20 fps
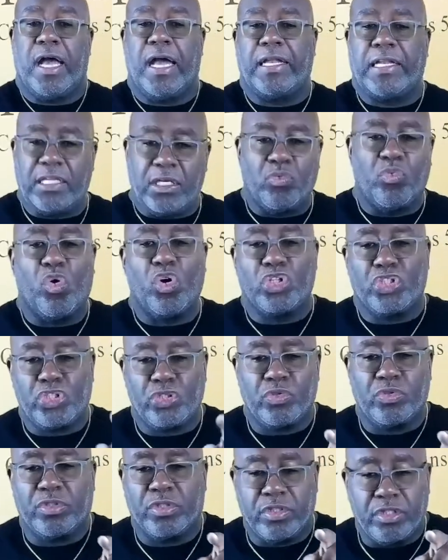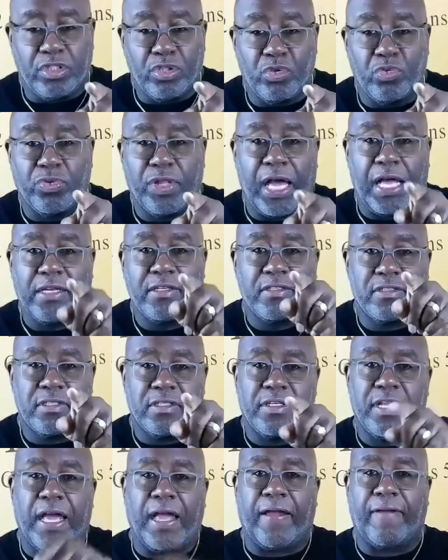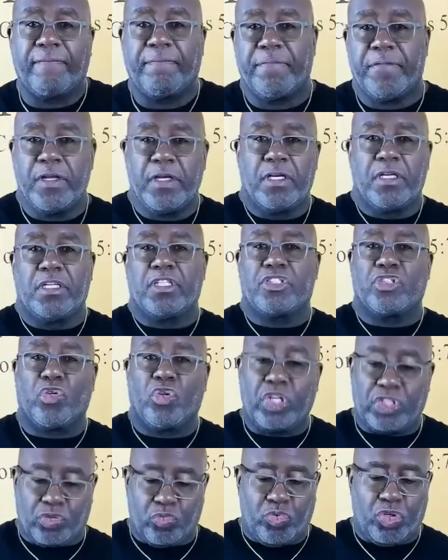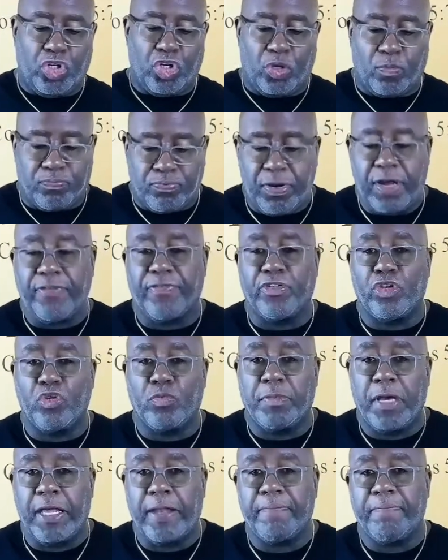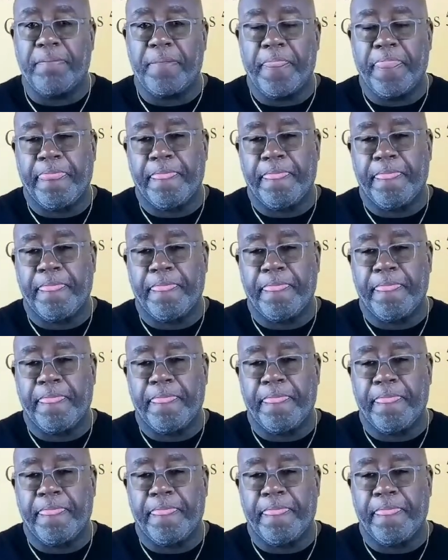and He wants you to do that today. So listen, we're going to pray for you, man.